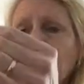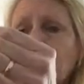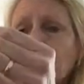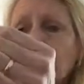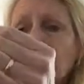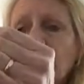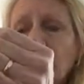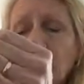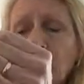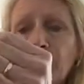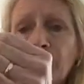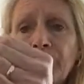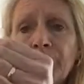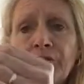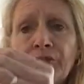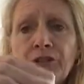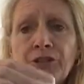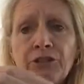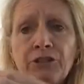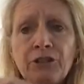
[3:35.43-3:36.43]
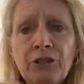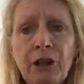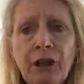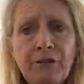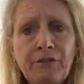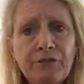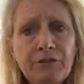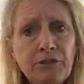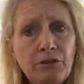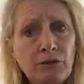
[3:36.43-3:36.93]
So first you
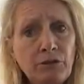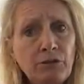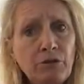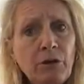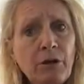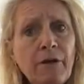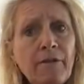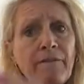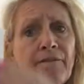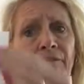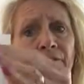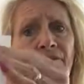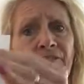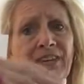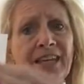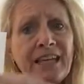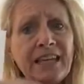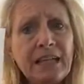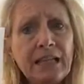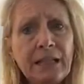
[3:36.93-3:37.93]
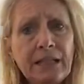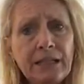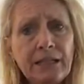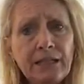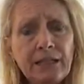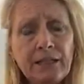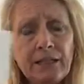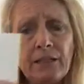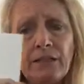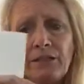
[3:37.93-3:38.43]
have to feel
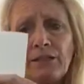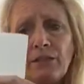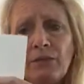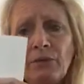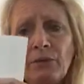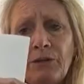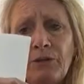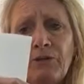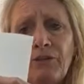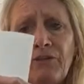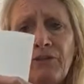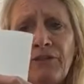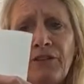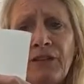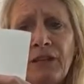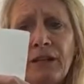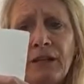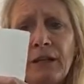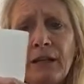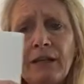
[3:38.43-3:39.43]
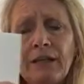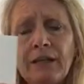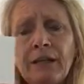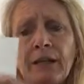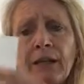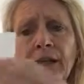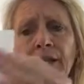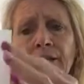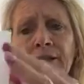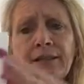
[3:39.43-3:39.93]
it. So when you feel it,
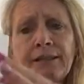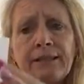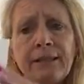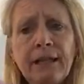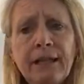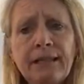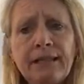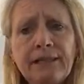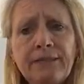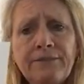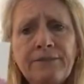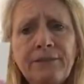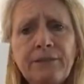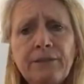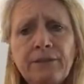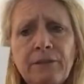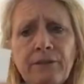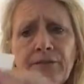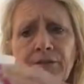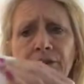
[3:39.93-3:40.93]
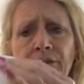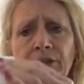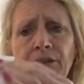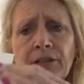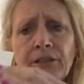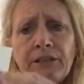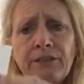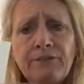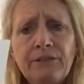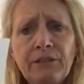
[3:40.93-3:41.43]
the sides feel different.
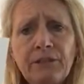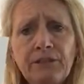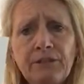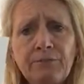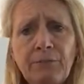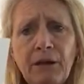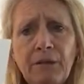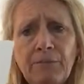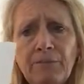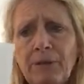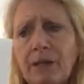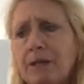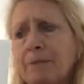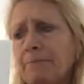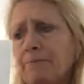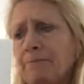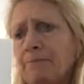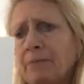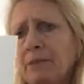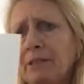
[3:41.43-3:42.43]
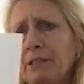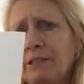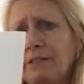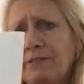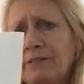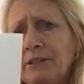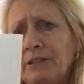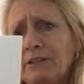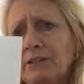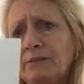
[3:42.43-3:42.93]
This feels bumpy. This
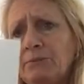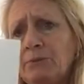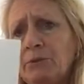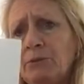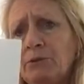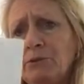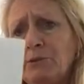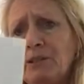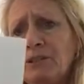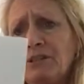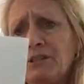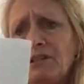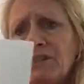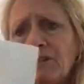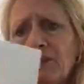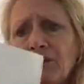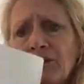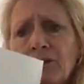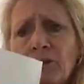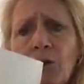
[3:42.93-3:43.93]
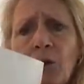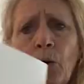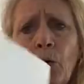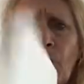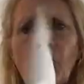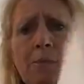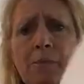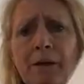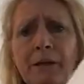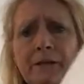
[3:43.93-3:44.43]
feels smooth. This is also
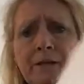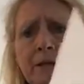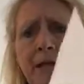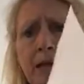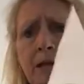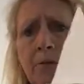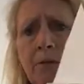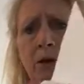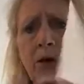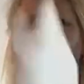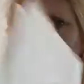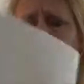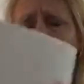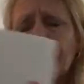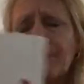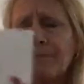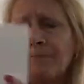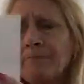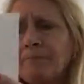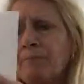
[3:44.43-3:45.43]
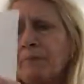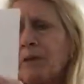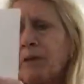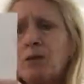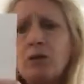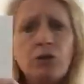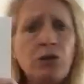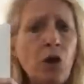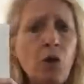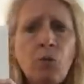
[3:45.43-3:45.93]
open, like a book.
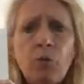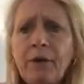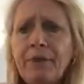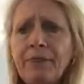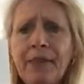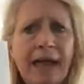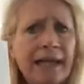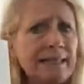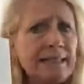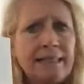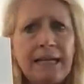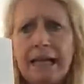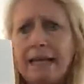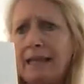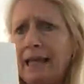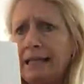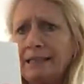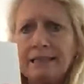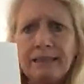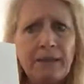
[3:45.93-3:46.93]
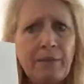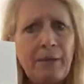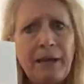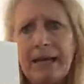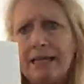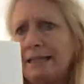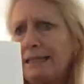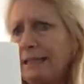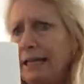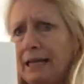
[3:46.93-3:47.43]
You don't want that side. That's the
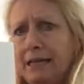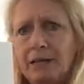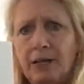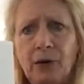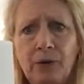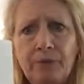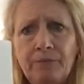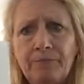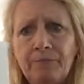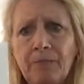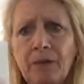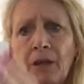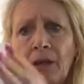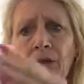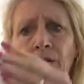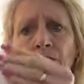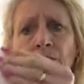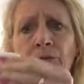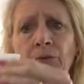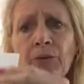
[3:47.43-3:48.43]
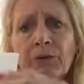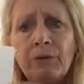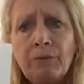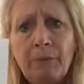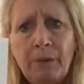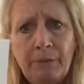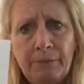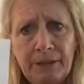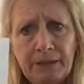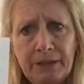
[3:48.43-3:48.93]
bad side. No. You want the
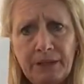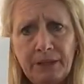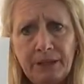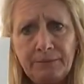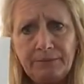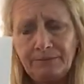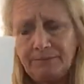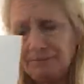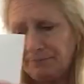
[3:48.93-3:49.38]
bumpy side.